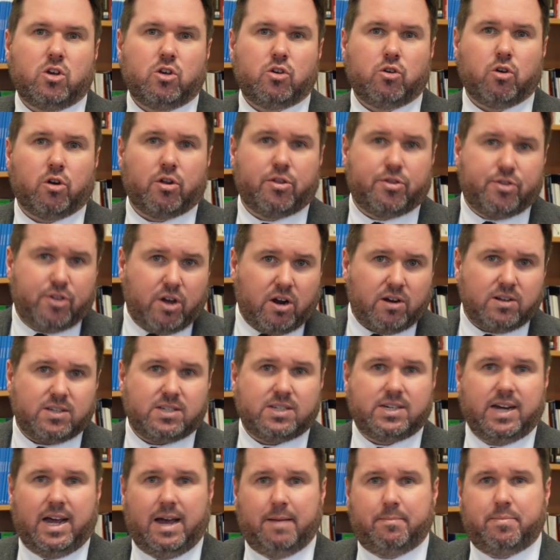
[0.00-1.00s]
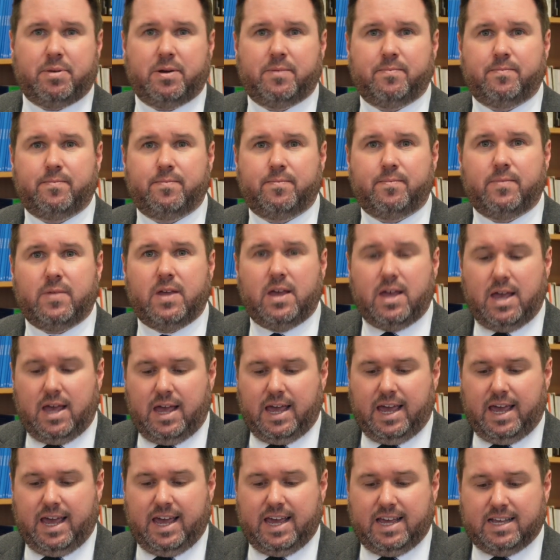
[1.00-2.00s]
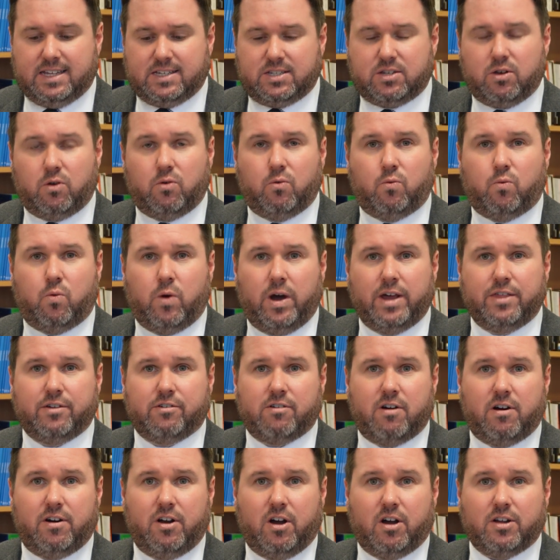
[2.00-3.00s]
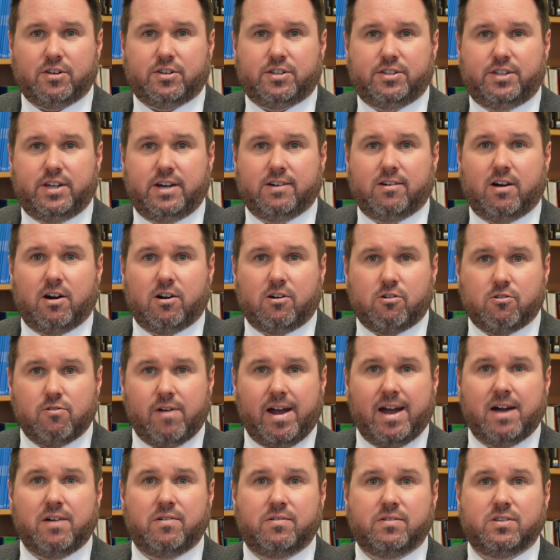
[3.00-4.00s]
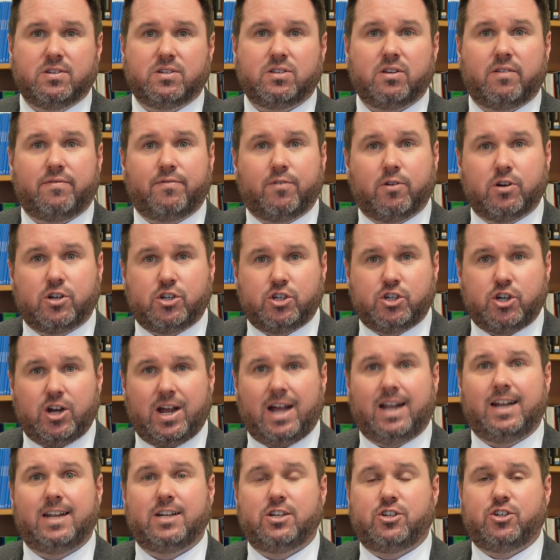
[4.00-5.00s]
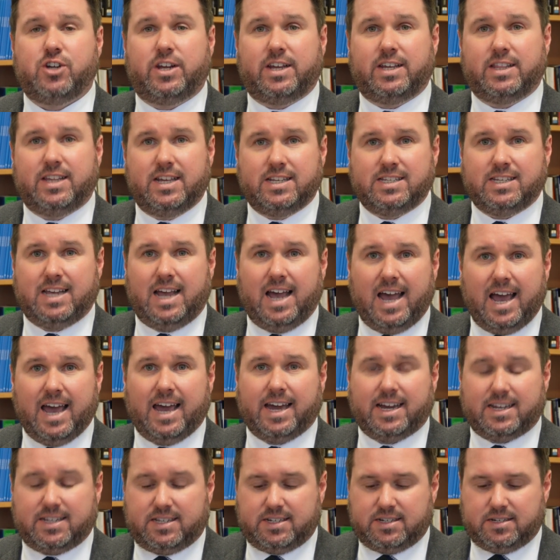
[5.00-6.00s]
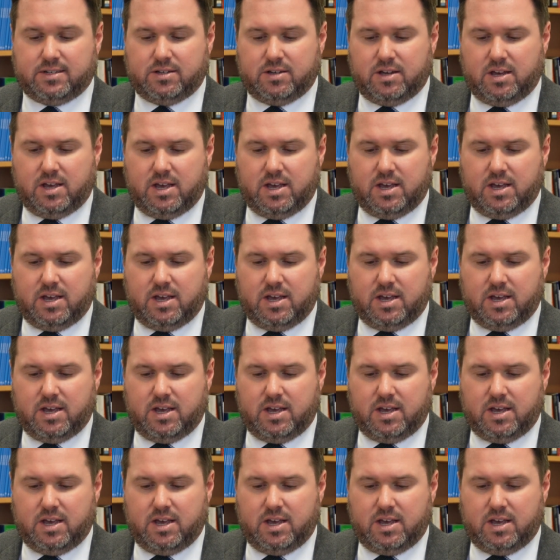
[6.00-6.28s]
Your third step is whether or not there are grounds for challenging this act.